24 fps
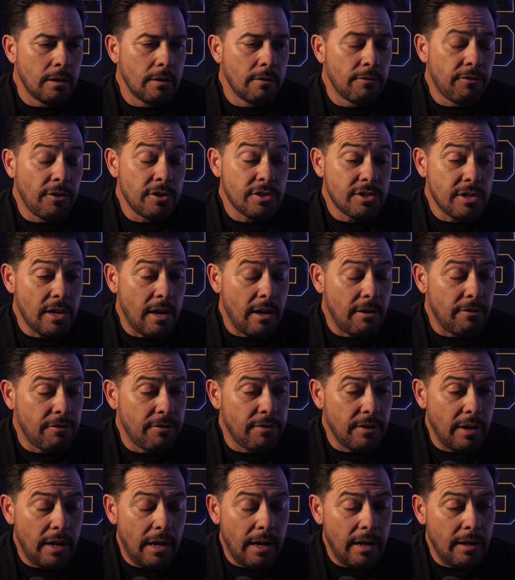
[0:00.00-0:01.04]
First
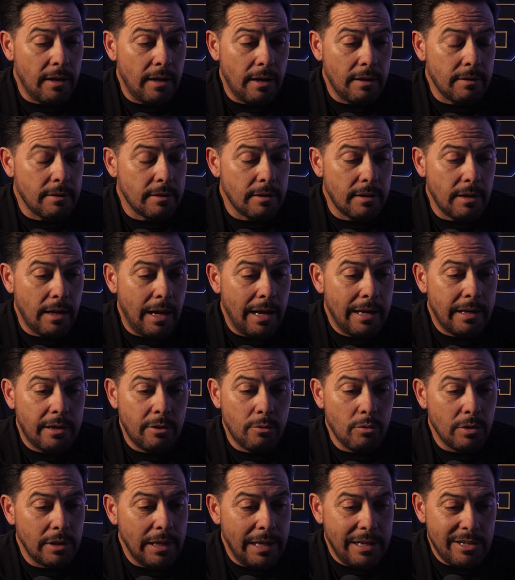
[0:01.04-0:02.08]
off, I
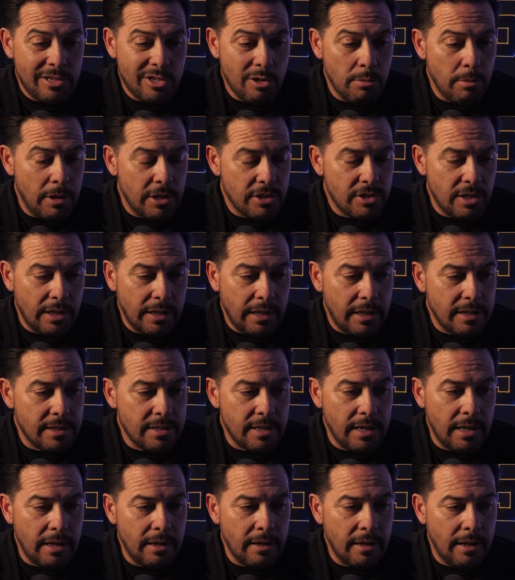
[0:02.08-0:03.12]
can relate so much. Like I
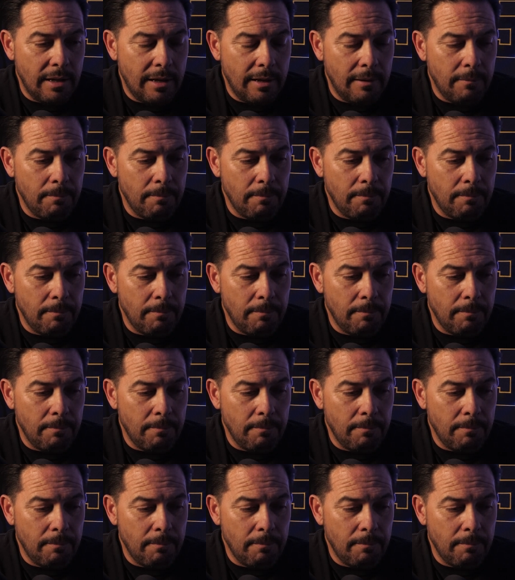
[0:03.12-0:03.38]
said,